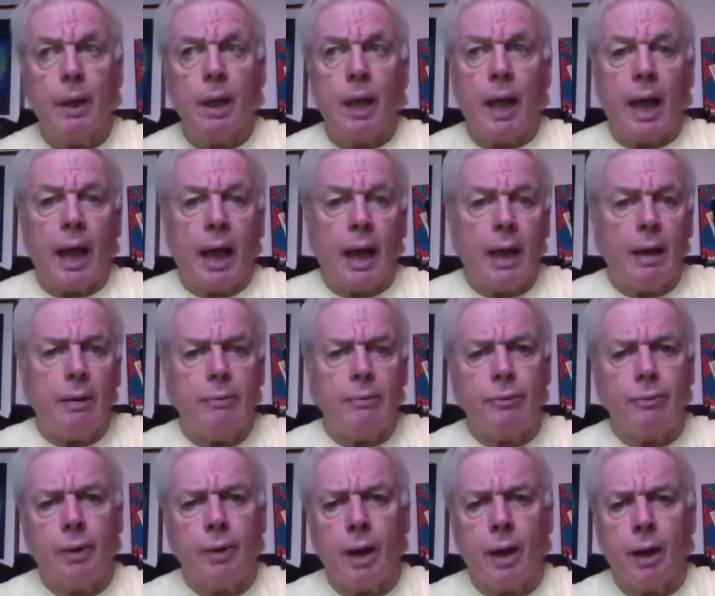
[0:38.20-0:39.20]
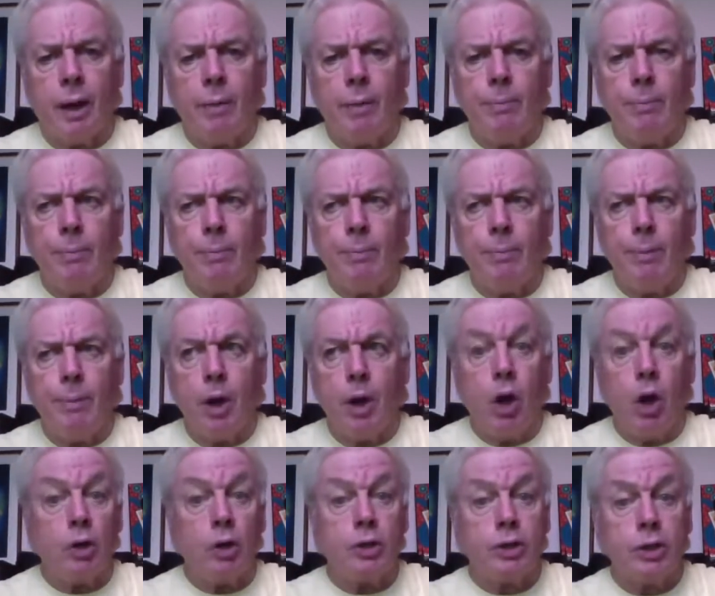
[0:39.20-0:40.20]
have
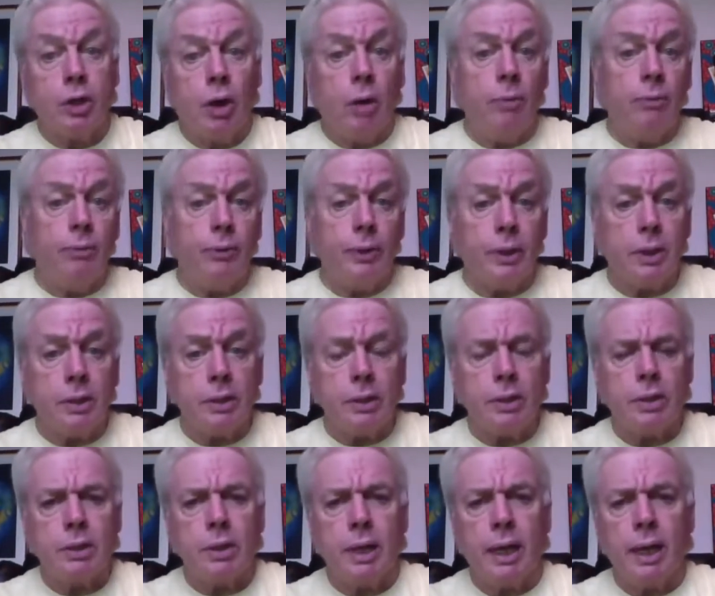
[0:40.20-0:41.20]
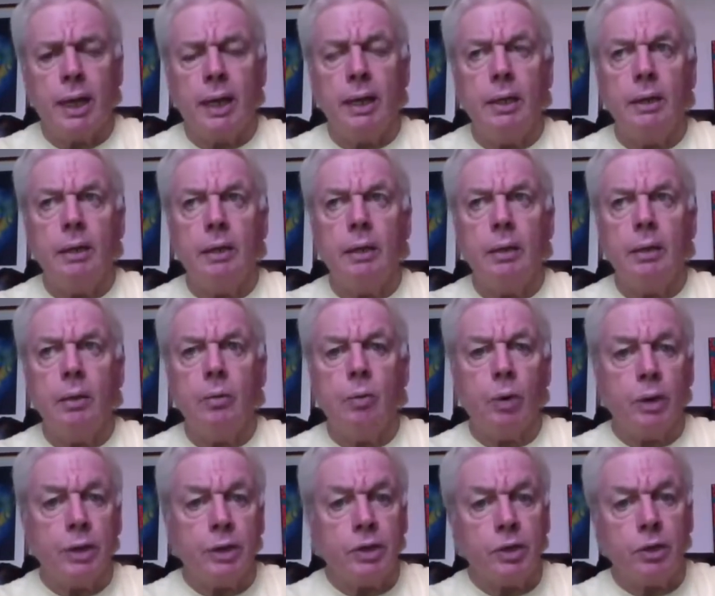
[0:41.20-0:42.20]
lost confidence in
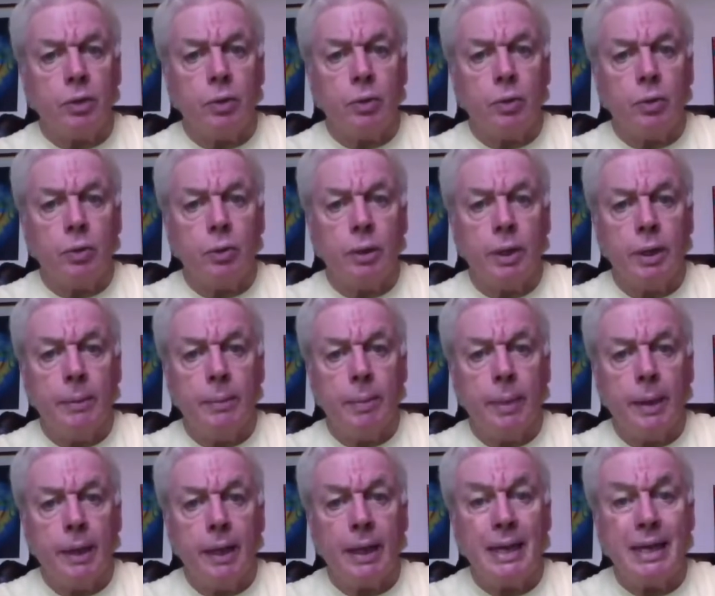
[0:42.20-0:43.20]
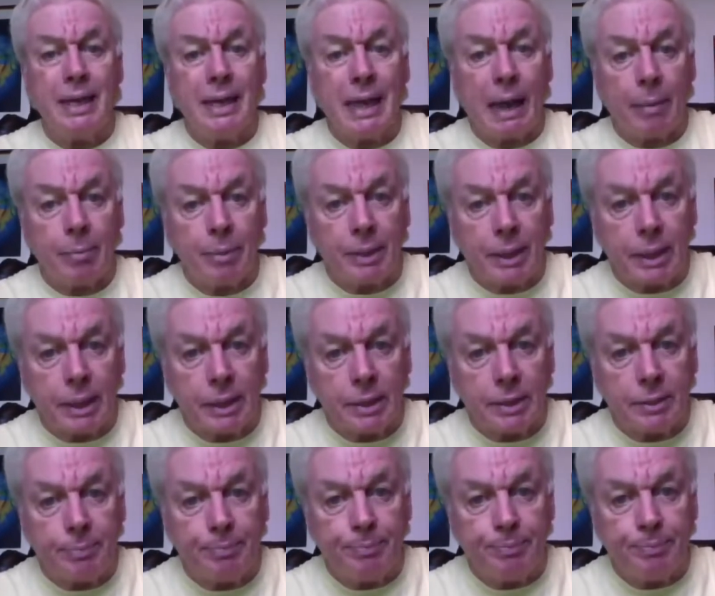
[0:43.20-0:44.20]
what is called
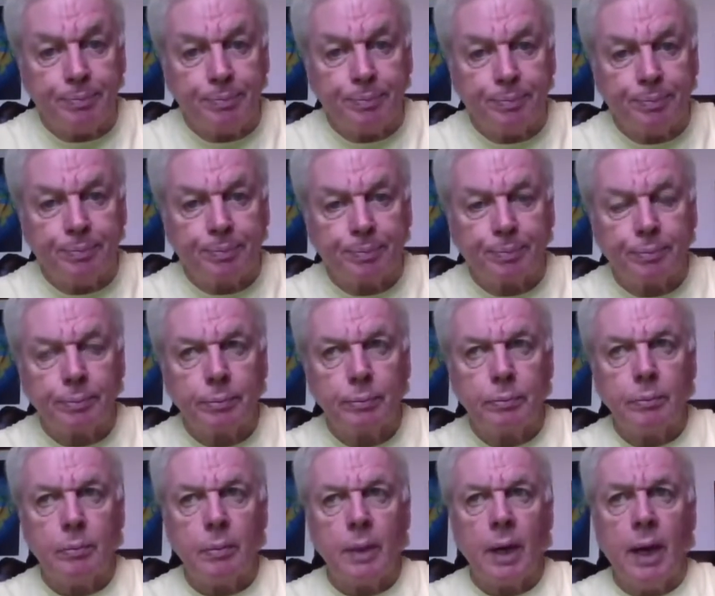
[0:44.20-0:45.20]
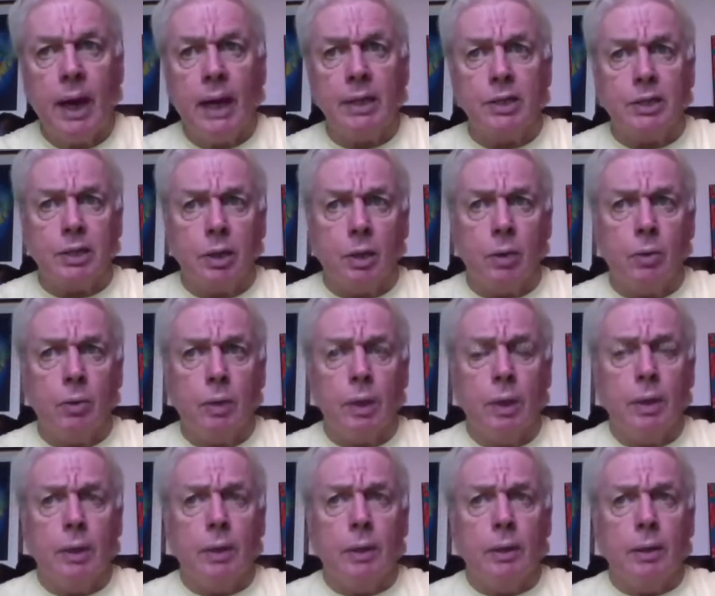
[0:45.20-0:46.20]
capitalism. And so
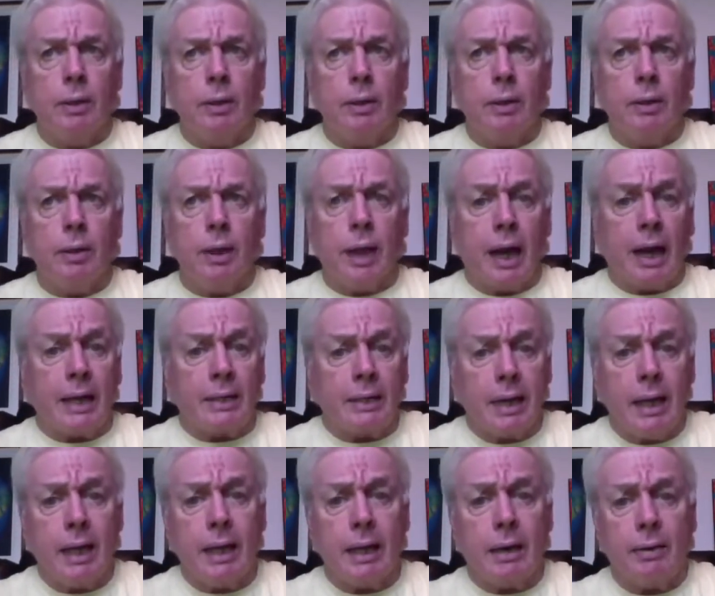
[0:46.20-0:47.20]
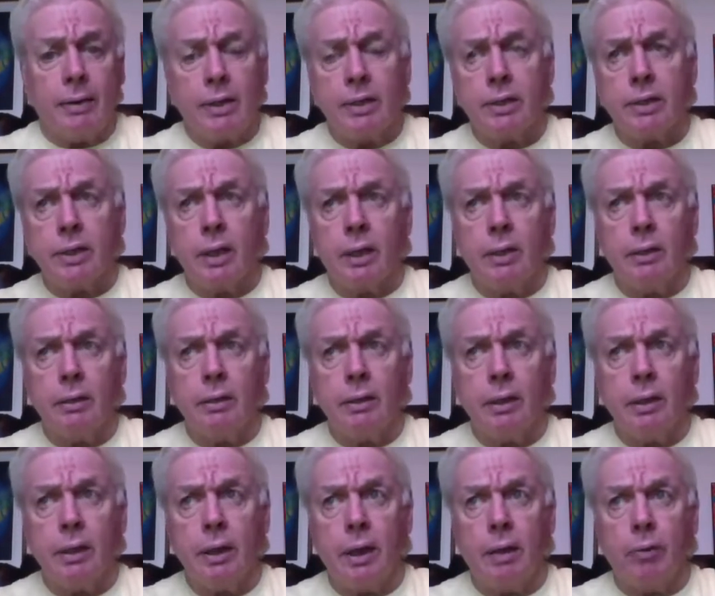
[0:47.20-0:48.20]
the idea is that
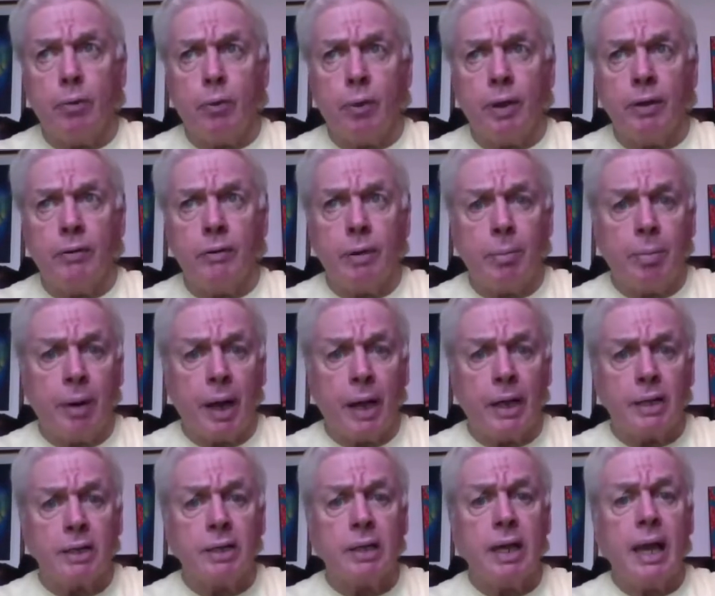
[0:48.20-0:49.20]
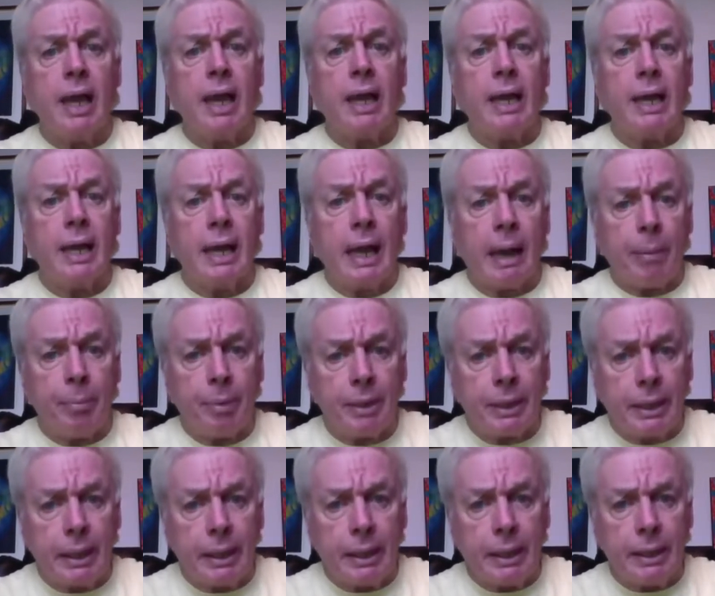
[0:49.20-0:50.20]
if we replace
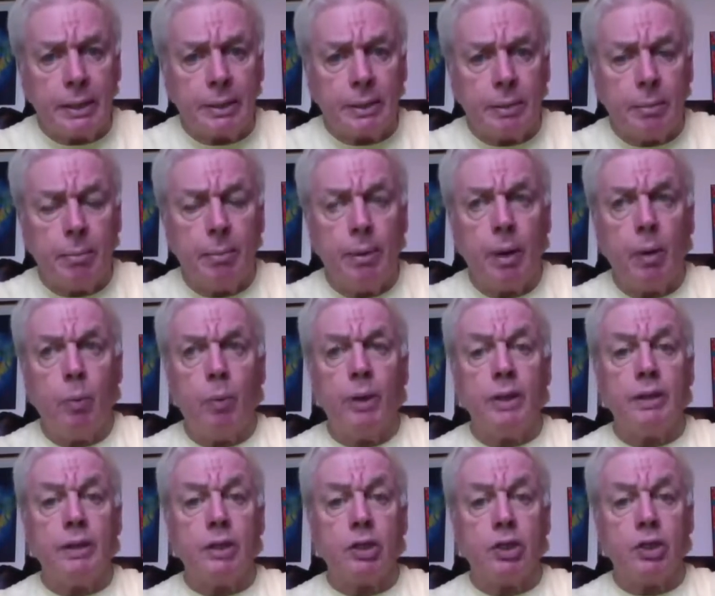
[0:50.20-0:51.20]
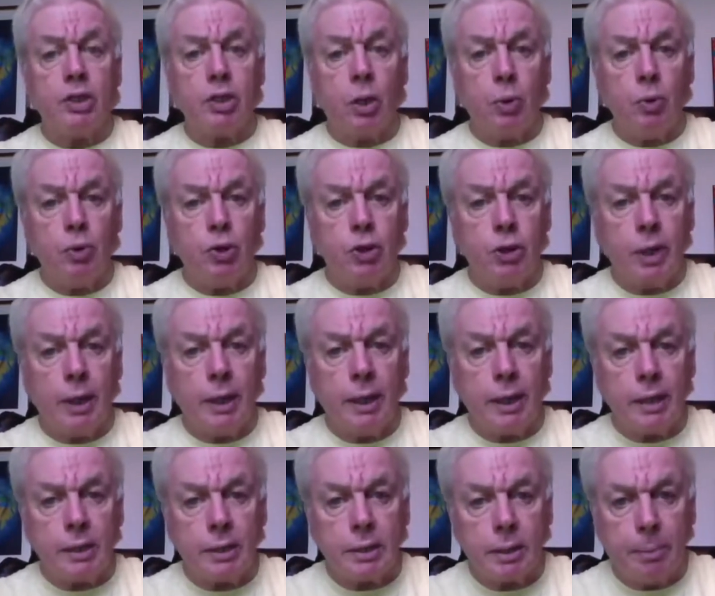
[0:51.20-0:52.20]
capitalism with
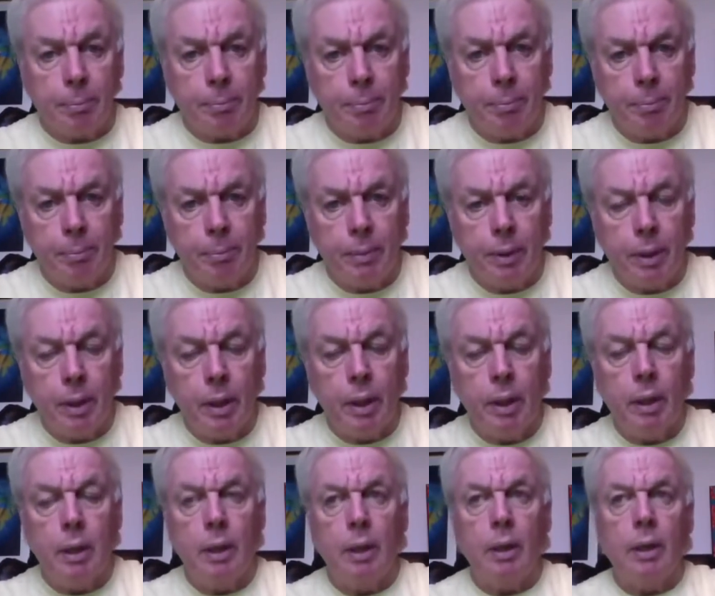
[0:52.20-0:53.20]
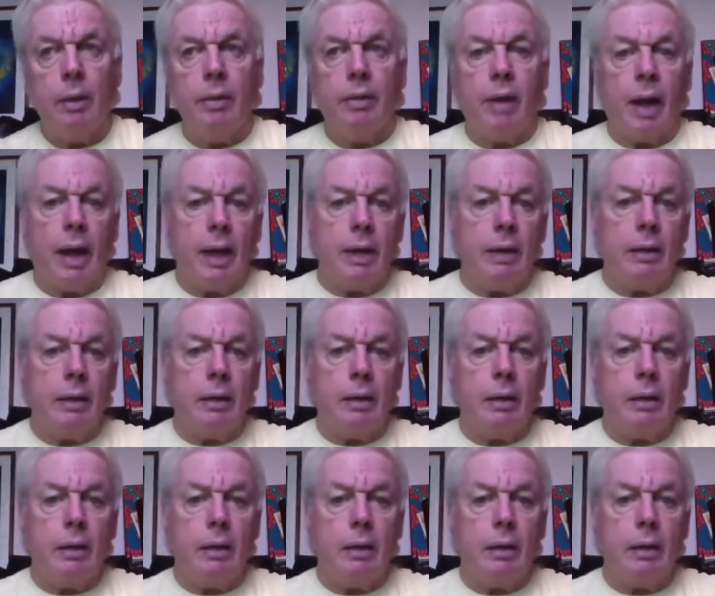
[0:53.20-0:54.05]
socialism, then